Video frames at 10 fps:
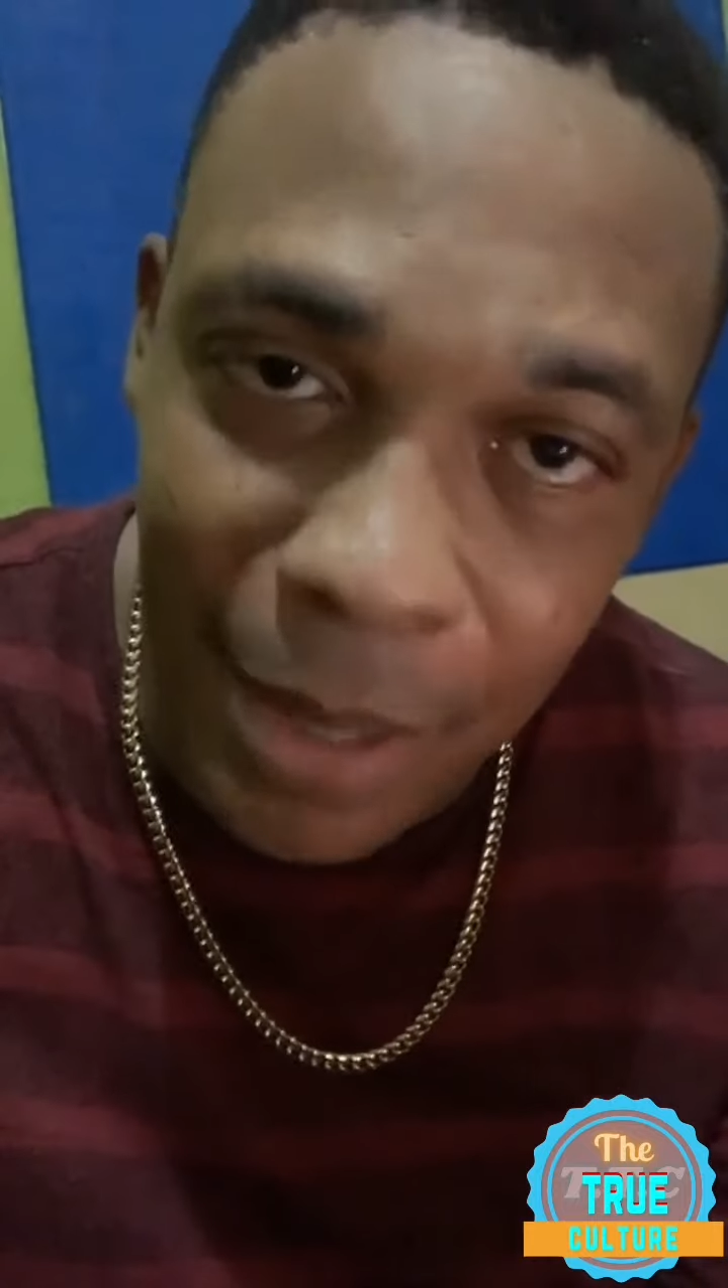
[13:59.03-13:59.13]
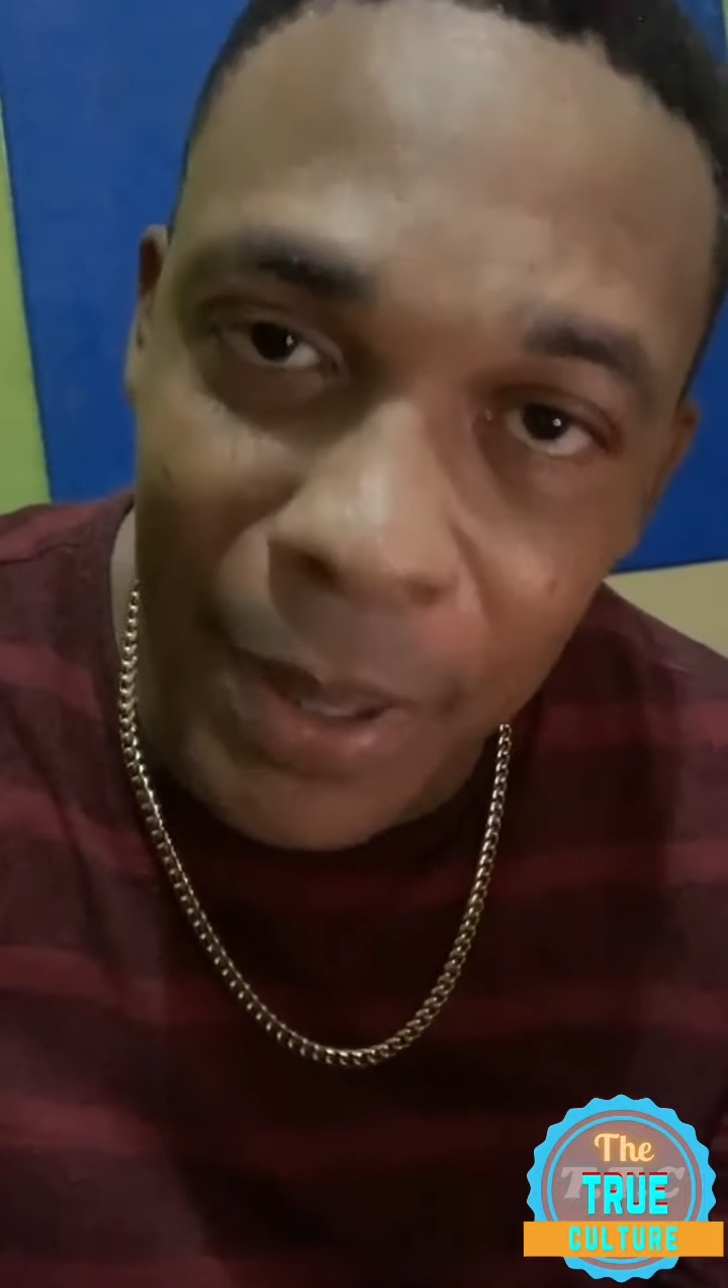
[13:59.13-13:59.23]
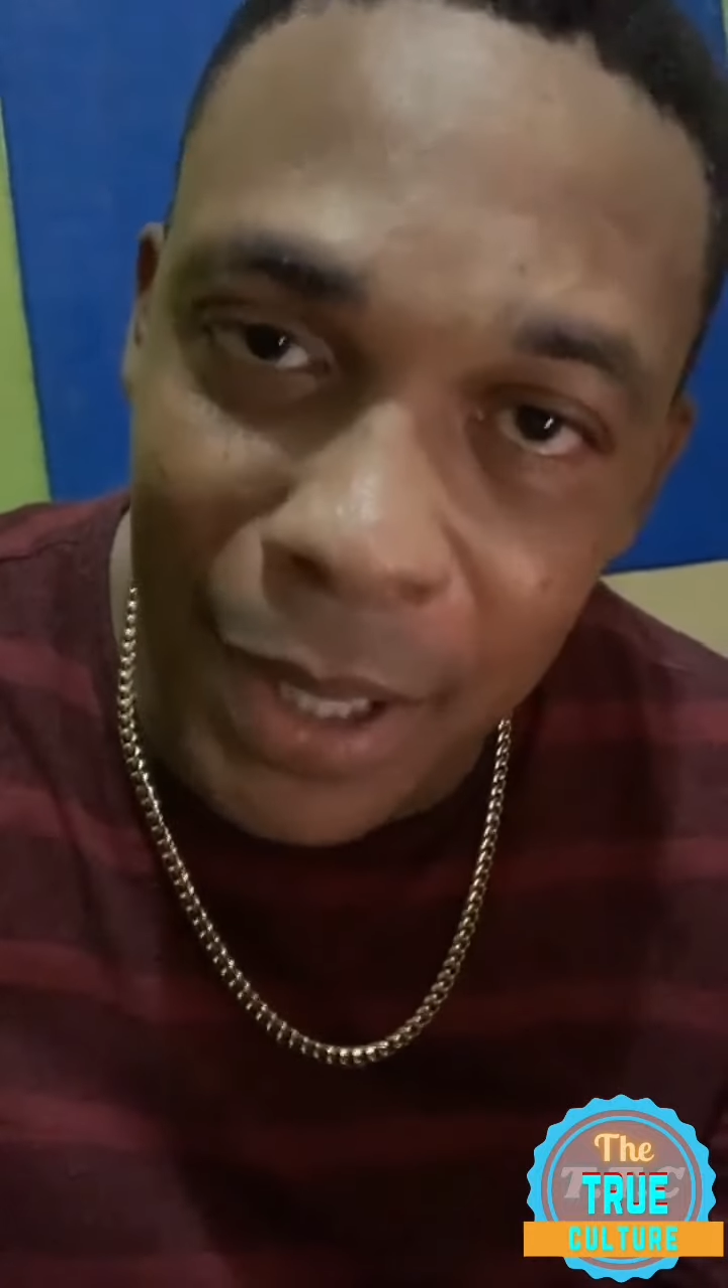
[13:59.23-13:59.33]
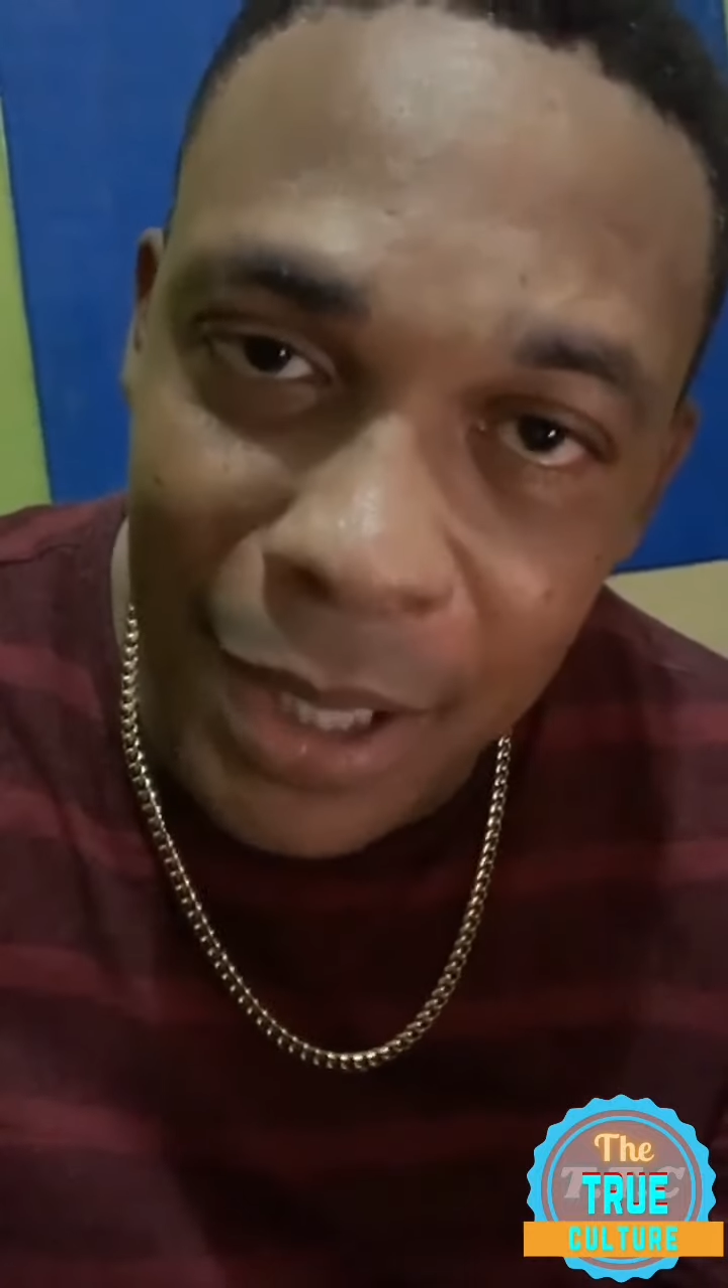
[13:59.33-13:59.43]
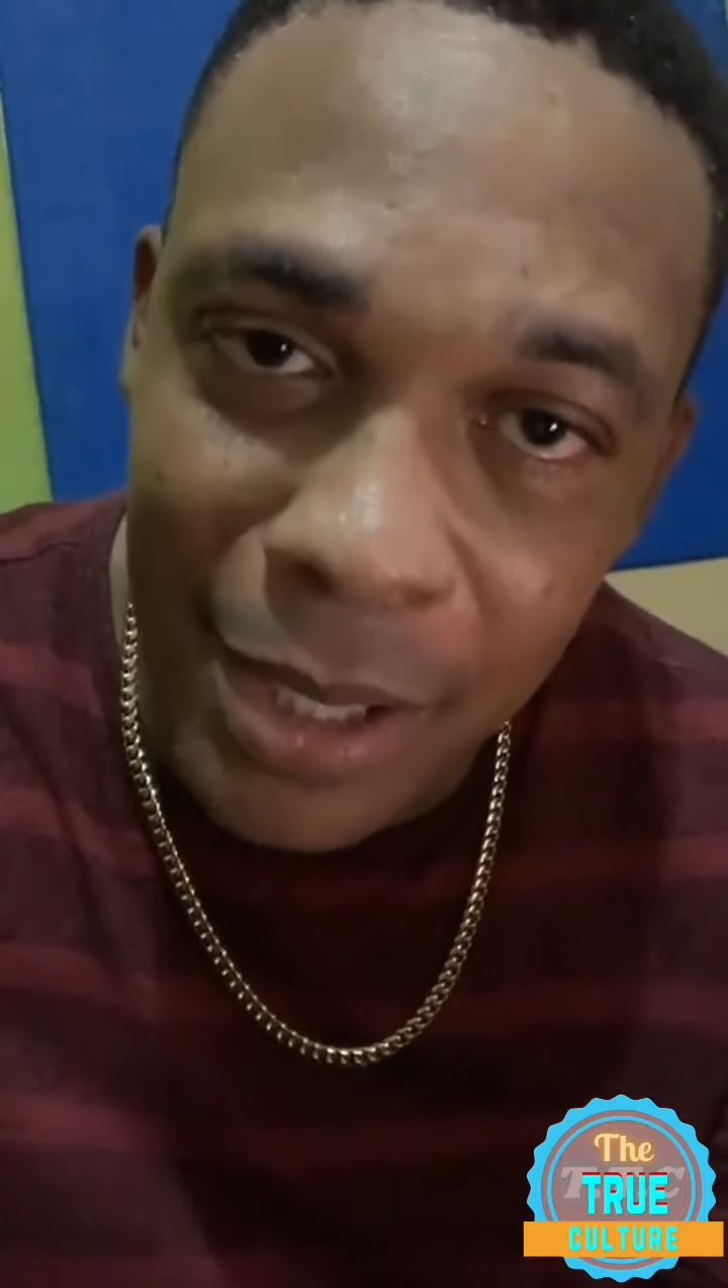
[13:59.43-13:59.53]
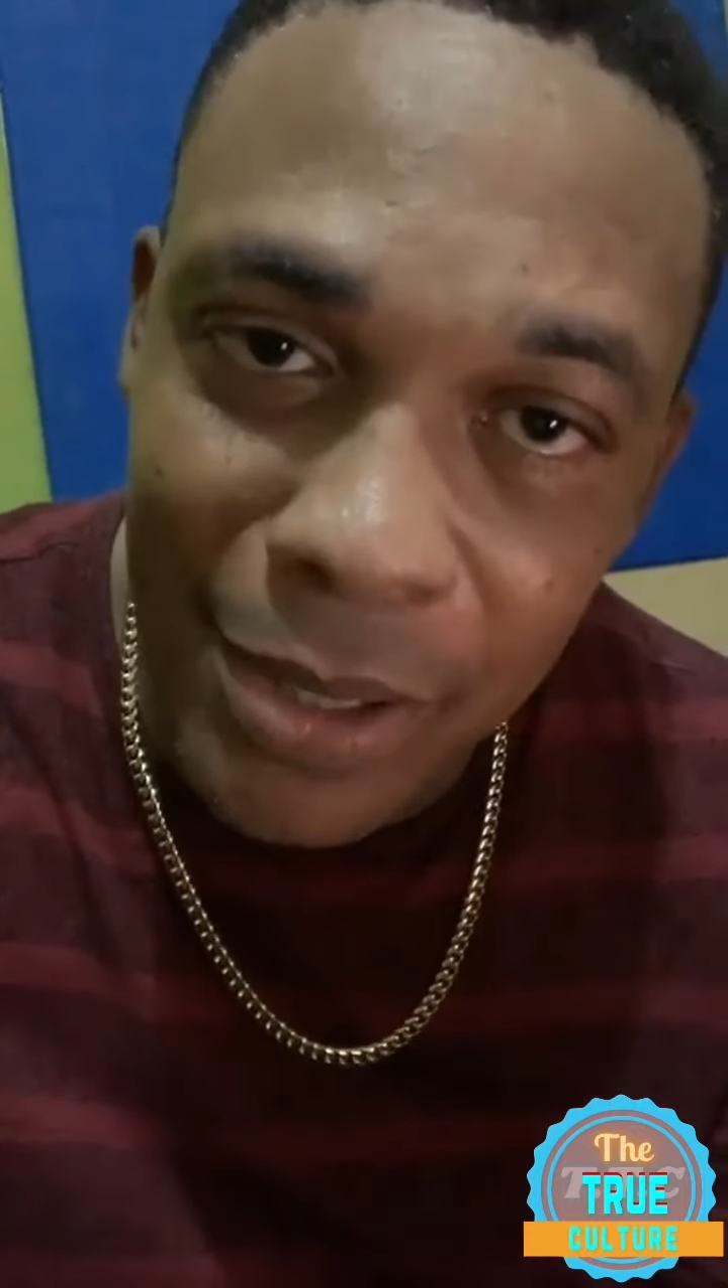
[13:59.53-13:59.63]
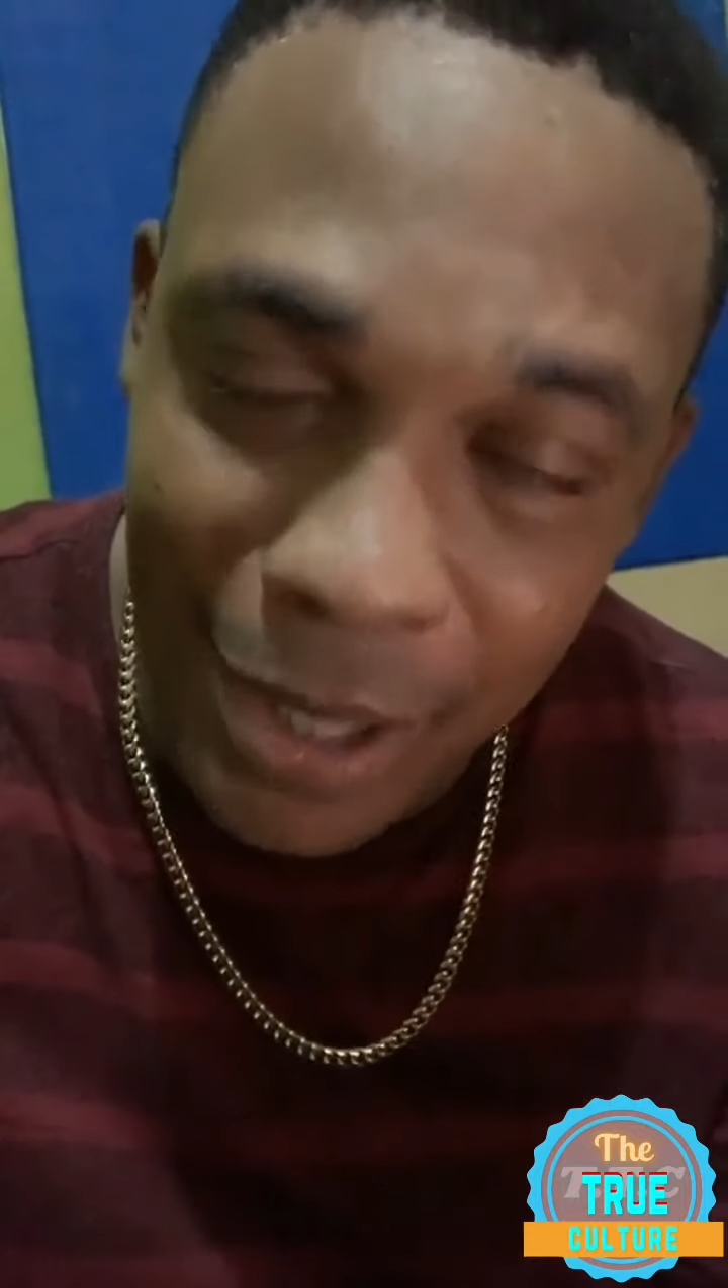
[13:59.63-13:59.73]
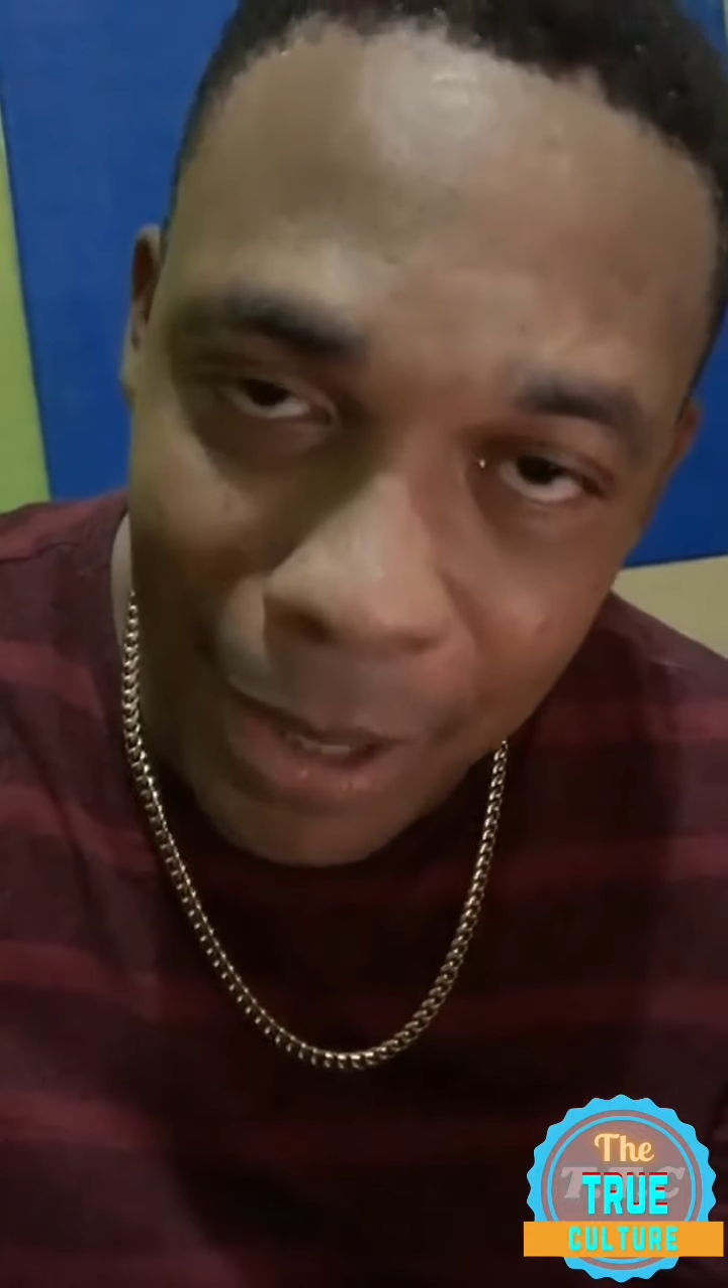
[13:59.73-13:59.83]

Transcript: apologize, okay?